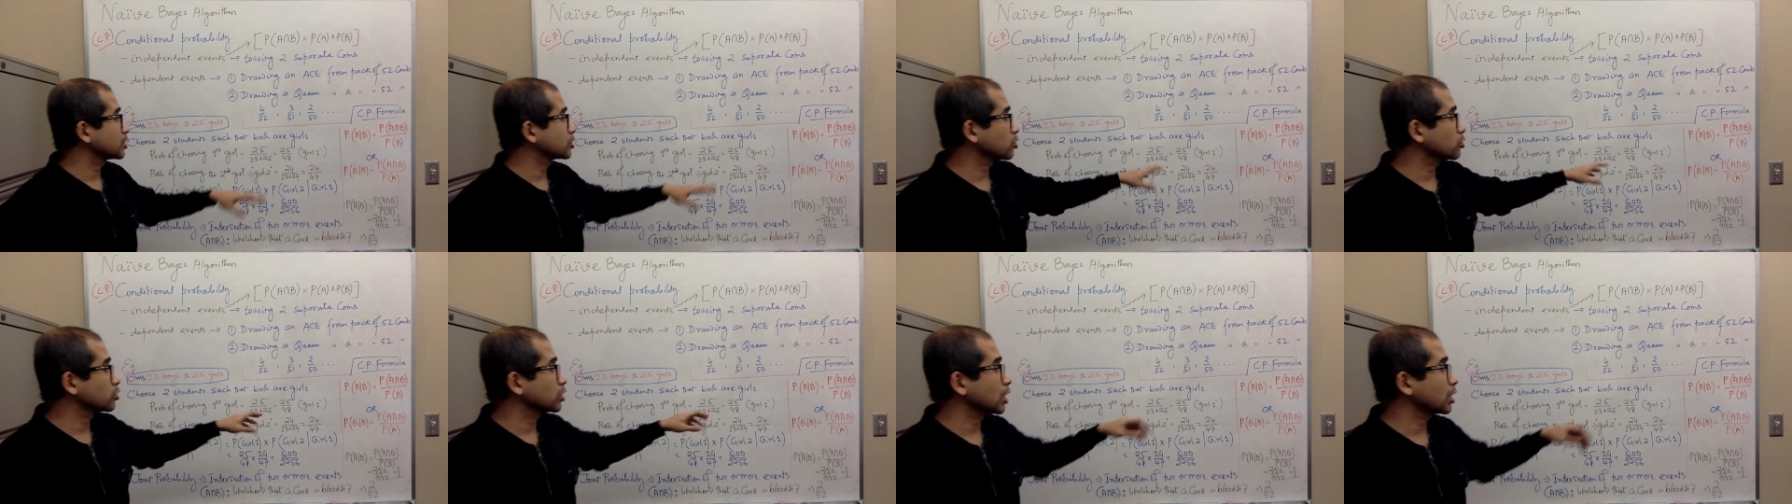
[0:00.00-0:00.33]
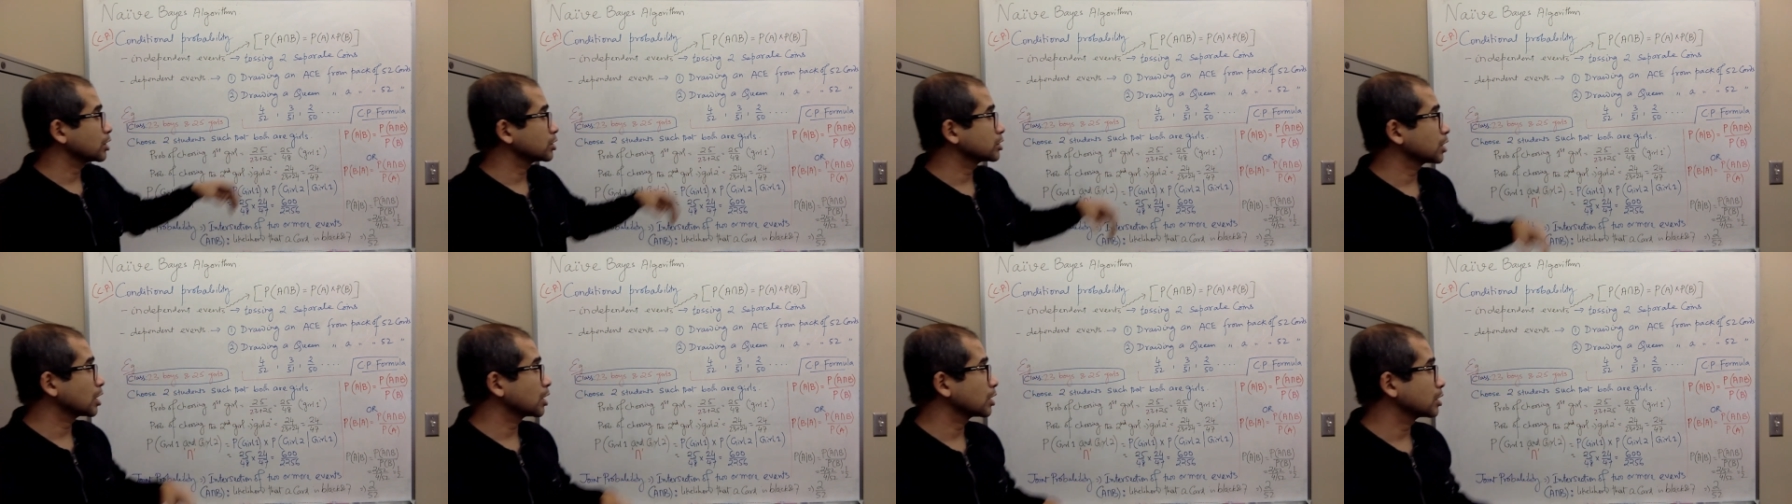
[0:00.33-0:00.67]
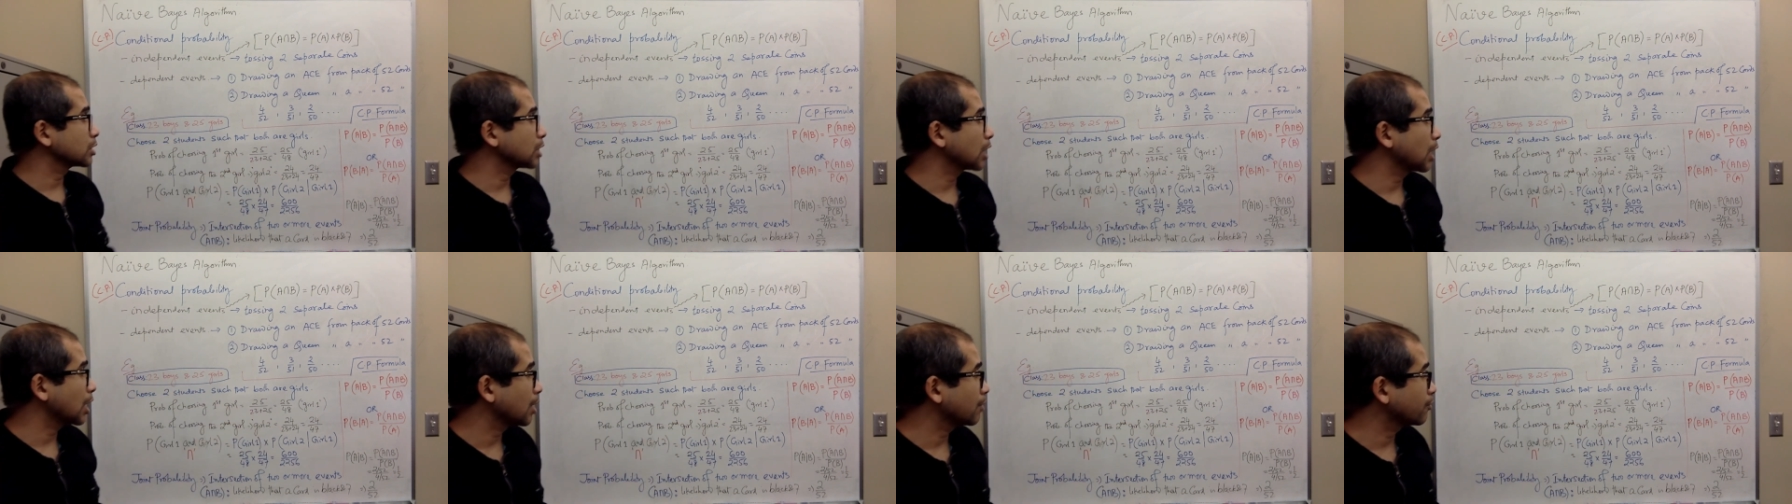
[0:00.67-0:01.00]
So there's
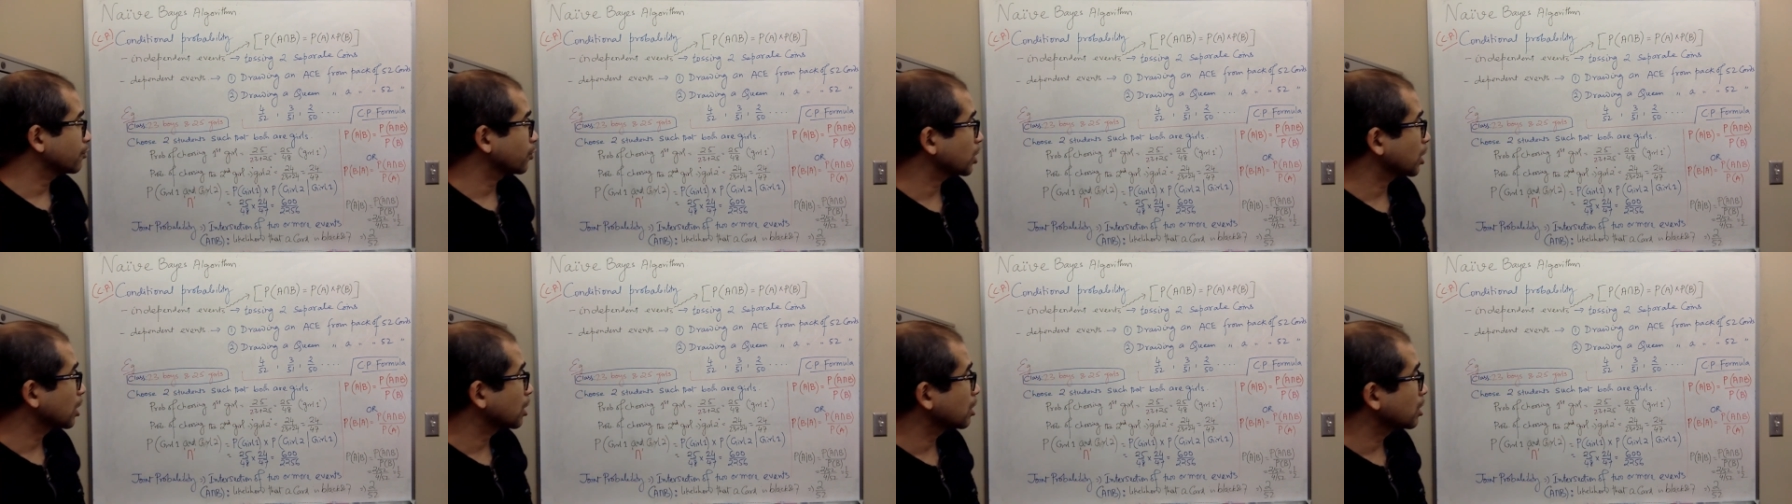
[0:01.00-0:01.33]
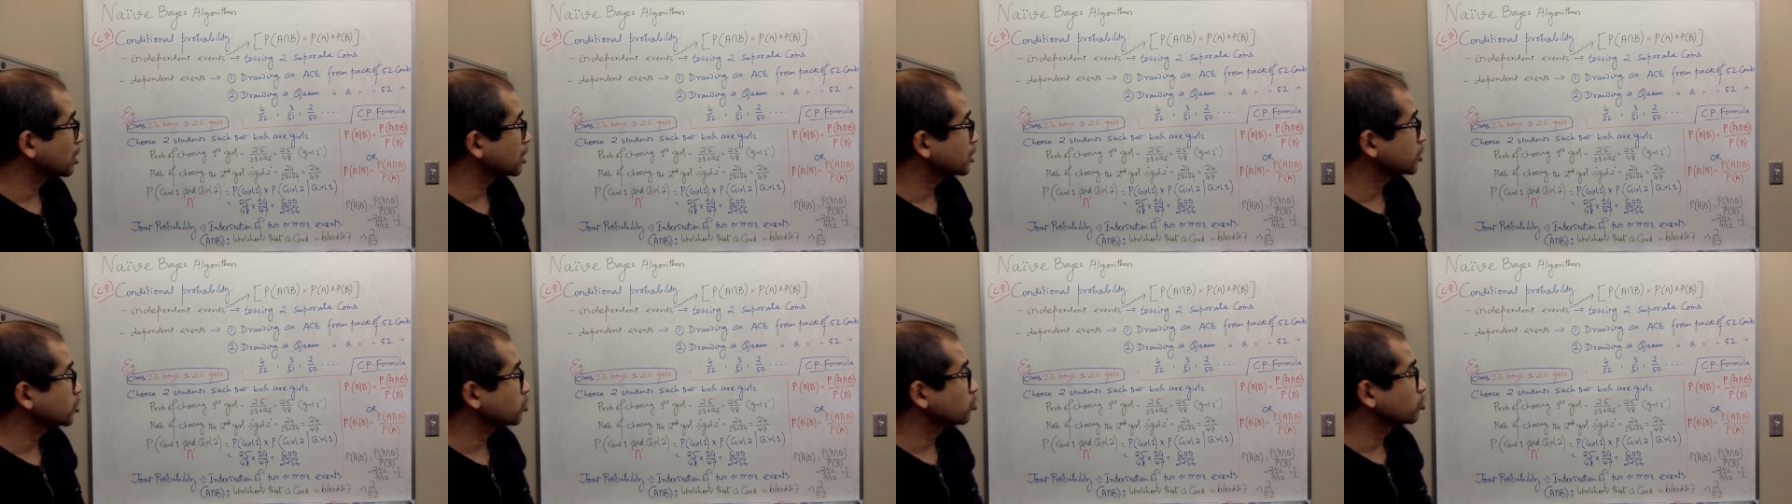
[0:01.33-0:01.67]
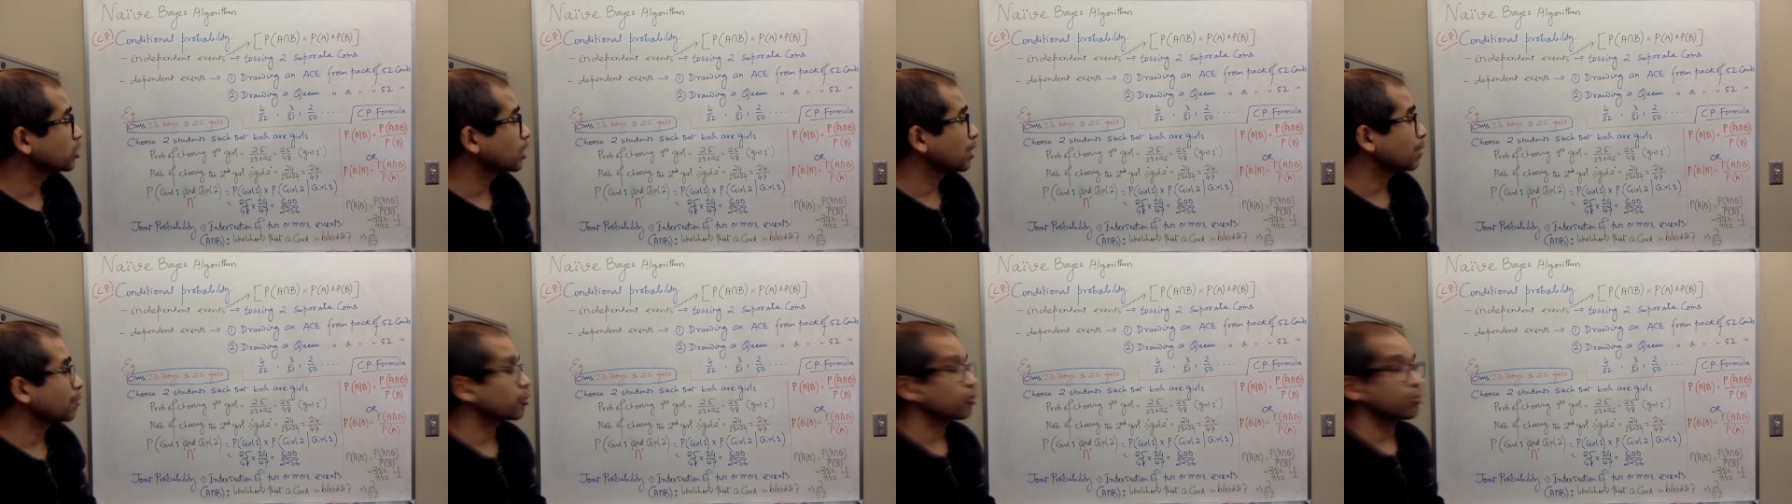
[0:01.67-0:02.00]
for girl 2
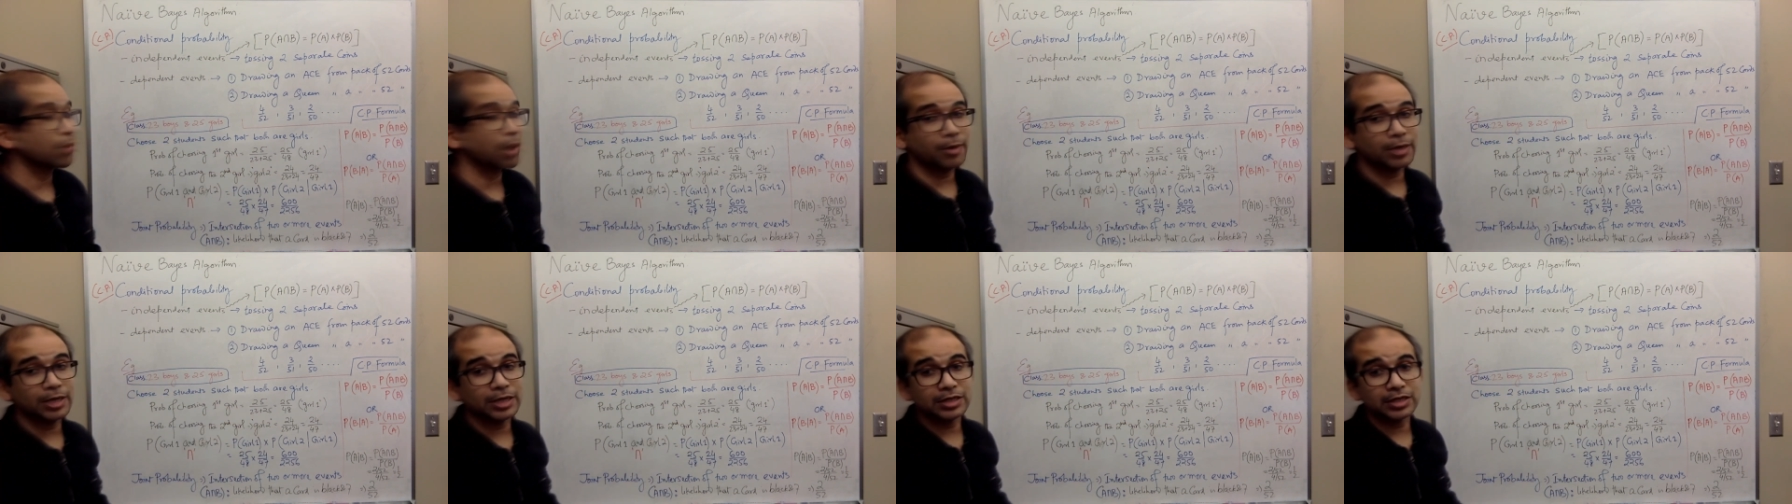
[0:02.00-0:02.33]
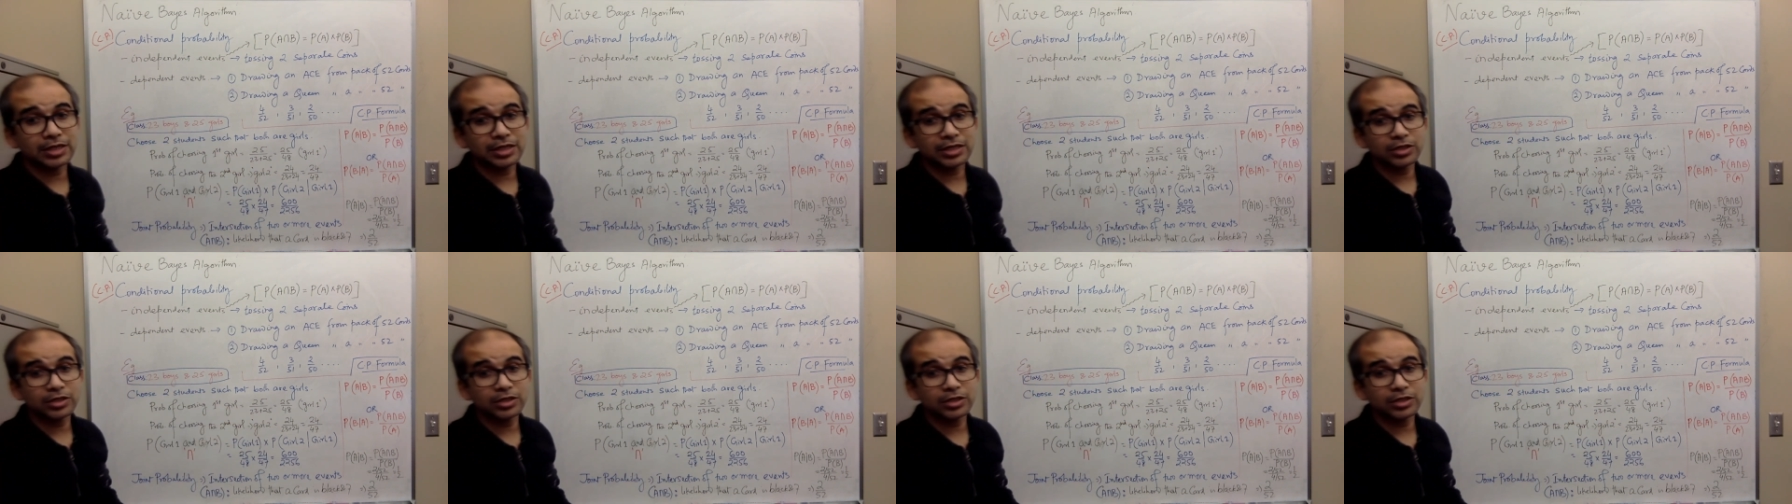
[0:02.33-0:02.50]
the probability